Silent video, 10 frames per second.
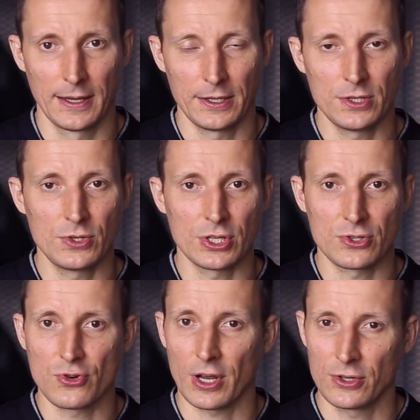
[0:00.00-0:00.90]
You
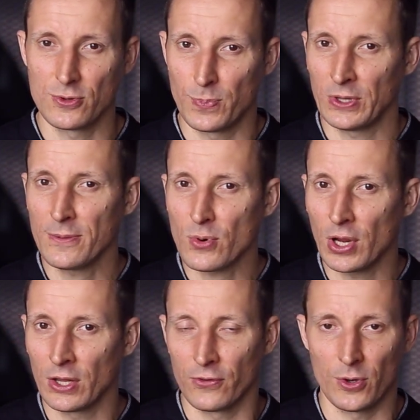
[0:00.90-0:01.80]
just try to pick the
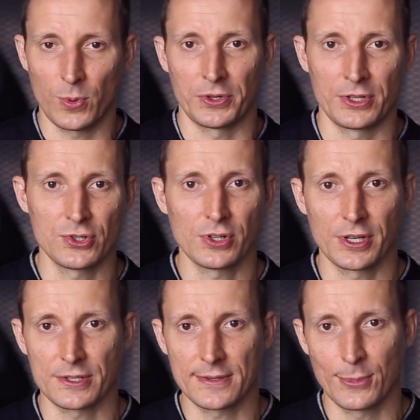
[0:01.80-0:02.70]
brain of your potential
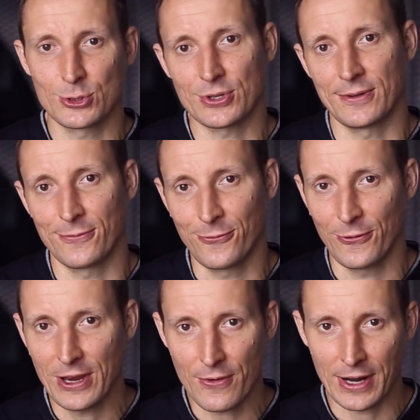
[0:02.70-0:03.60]
customers and
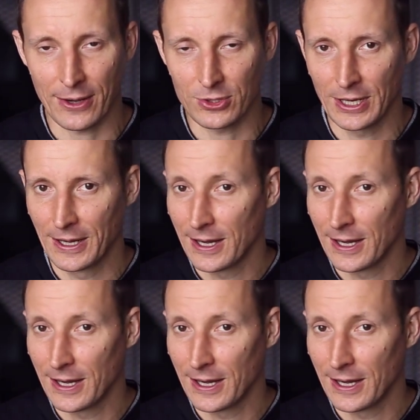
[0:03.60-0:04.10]
figure out